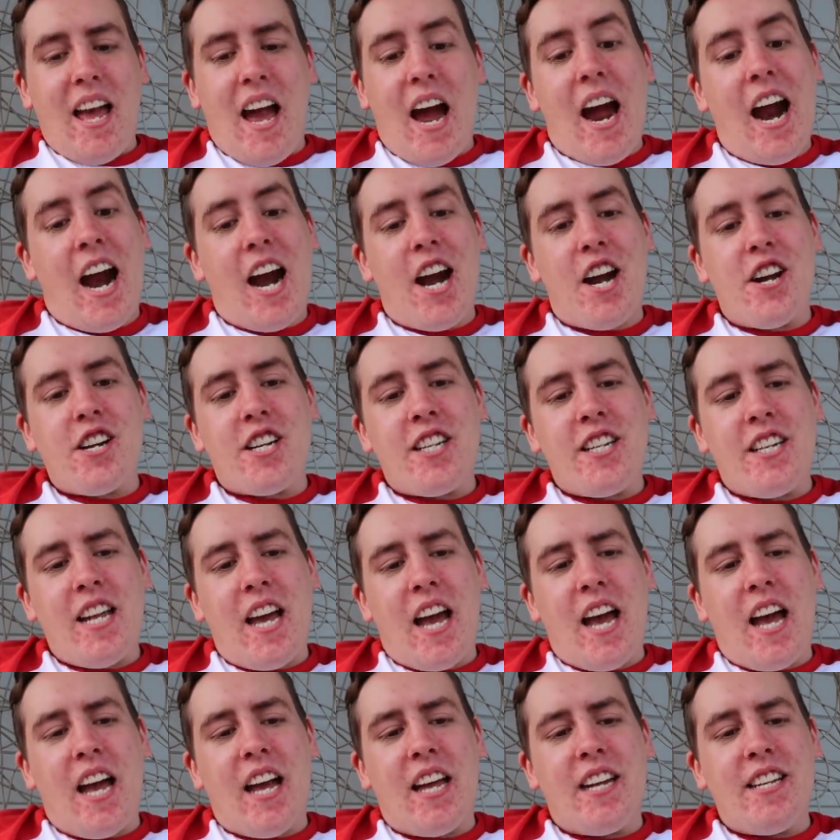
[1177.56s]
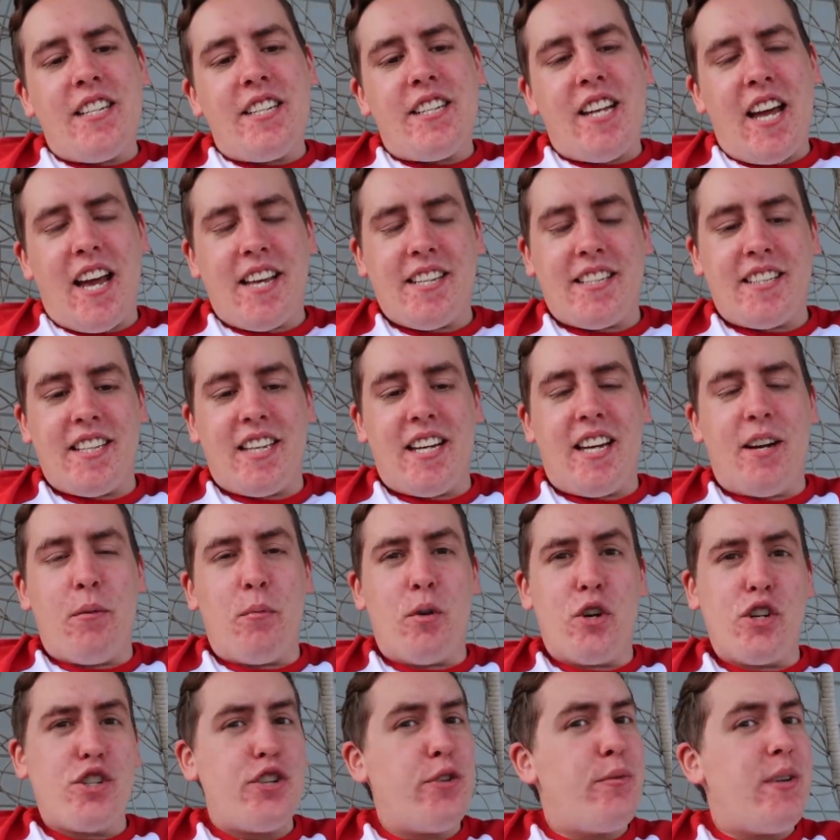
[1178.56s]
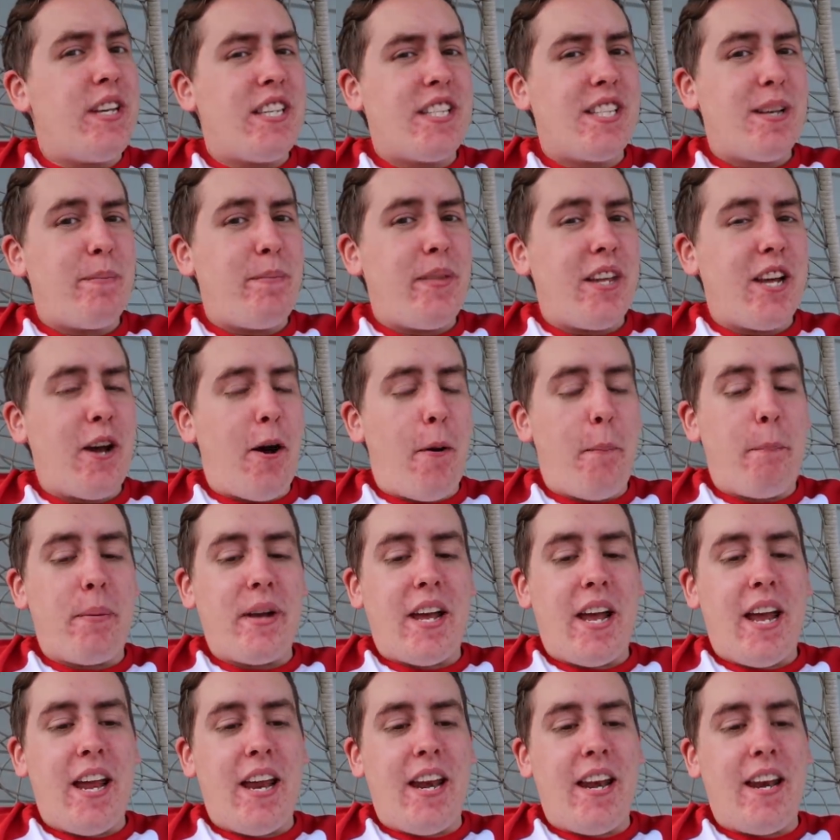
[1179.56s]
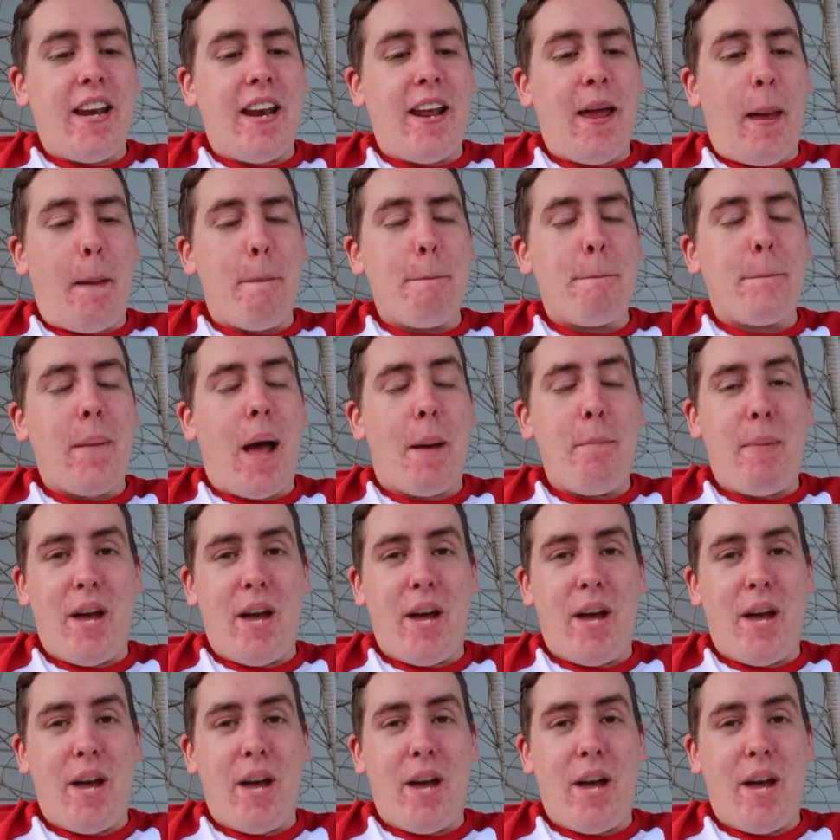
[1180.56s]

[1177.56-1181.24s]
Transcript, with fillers: Hardin and Tessa were doing something up in a